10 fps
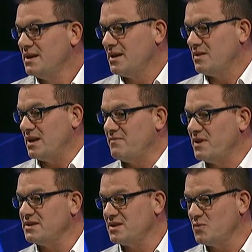They
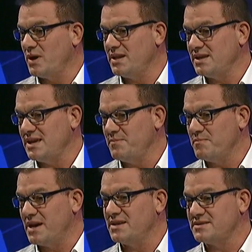invented a way to keep
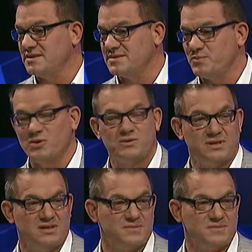medicines, proteins,